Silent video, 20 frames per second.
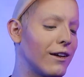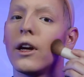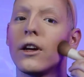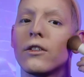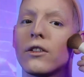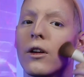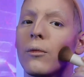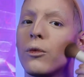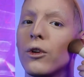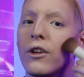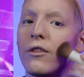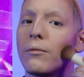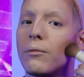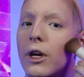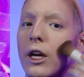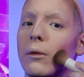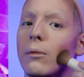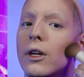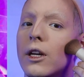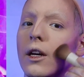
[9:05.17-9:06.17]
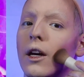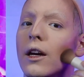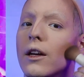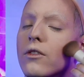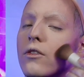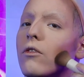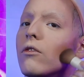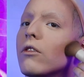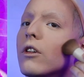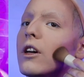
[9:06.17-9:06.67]
Next up, we have Baby
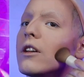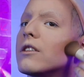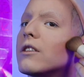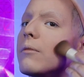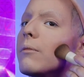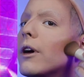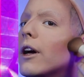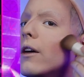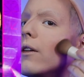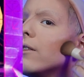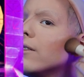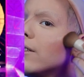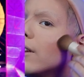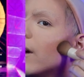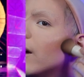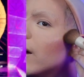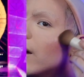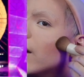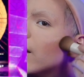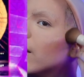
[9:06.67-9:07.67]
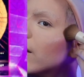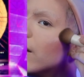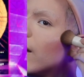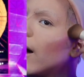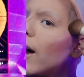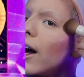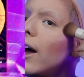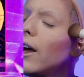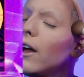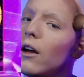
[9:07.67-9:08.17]
as Rasta Mouse. And
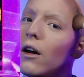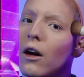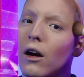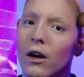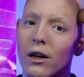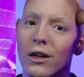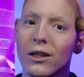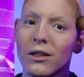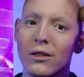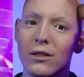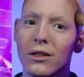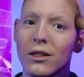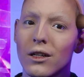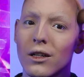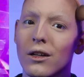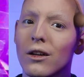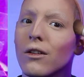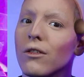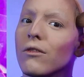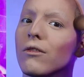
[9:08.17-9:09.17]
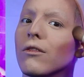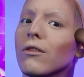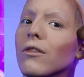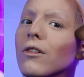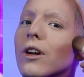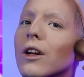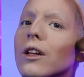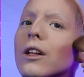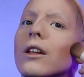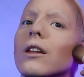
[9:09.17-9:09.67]
I honestly
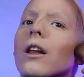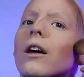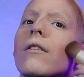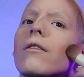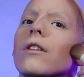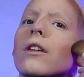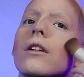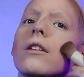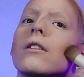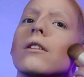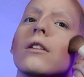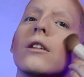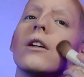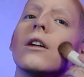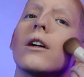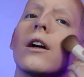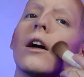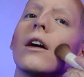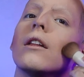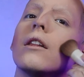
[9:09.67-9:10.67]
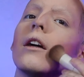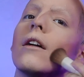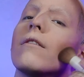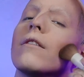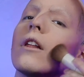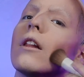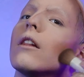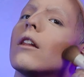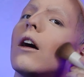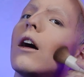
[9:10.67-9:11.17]
really love this look. I love
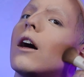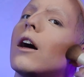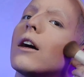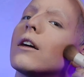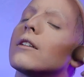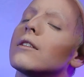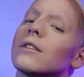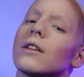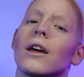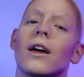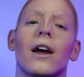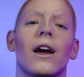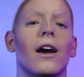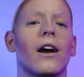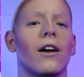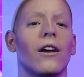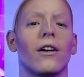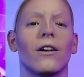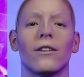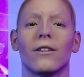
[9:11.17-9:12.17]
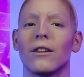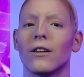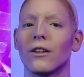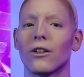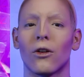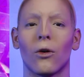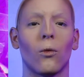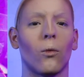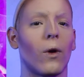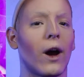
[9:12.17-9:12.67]
the locks, the hair, the
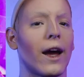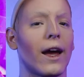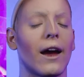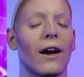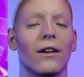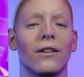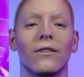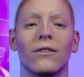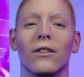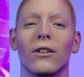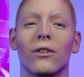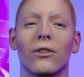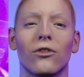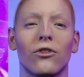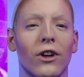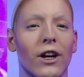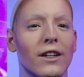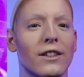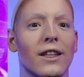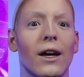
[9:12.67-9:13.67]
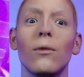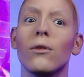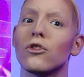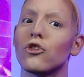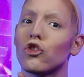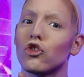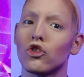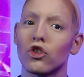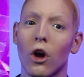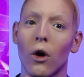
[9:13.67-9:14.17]
little white little dress. That was
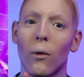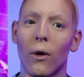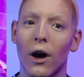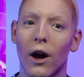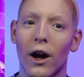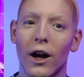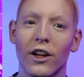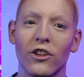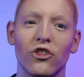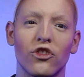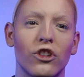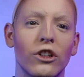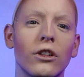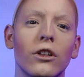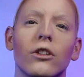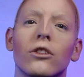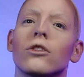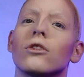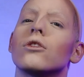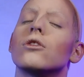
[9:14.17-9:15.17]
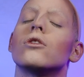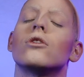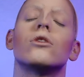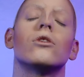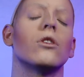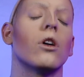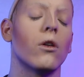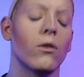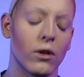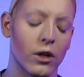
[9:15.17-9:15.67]
so hot. She looked
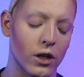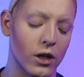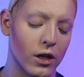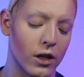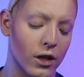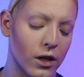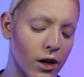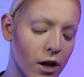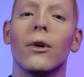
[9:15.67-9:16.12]
so good.